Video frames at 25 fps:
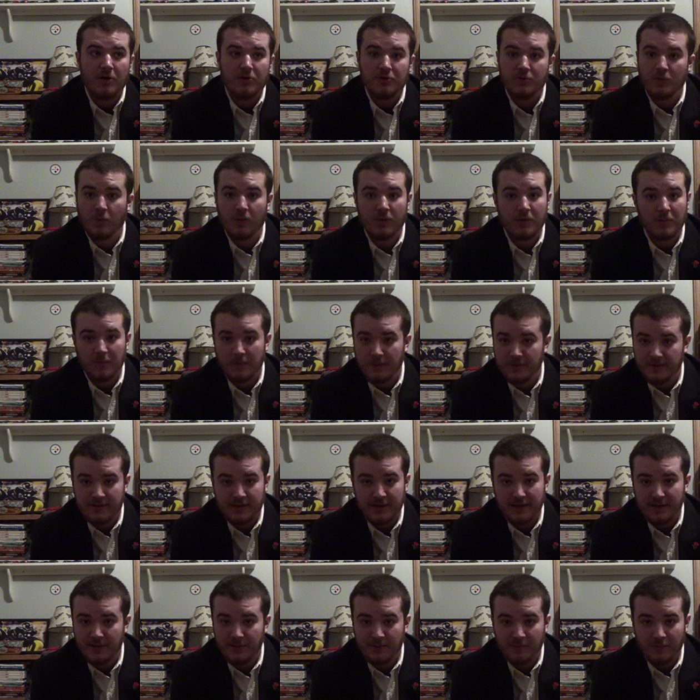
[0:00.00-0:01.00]
Don't
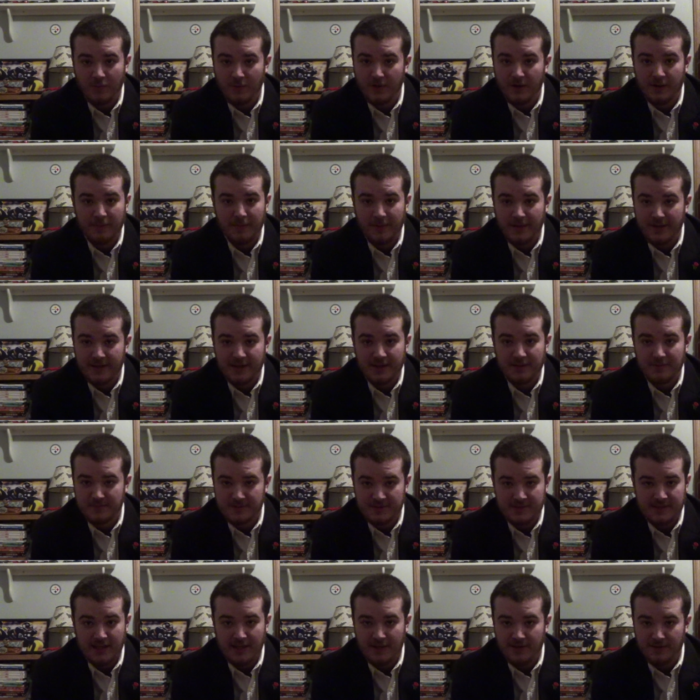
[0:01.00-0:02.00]
didn't want to make him
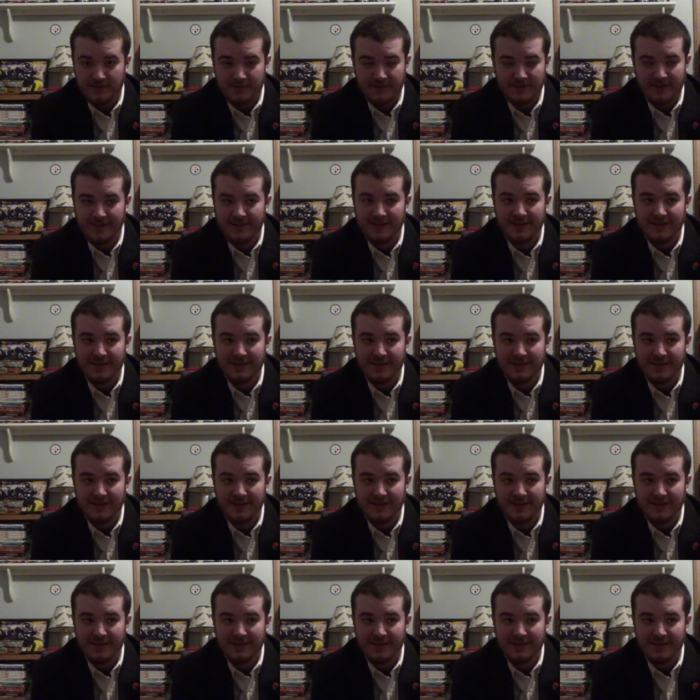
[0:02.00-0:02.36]
sound.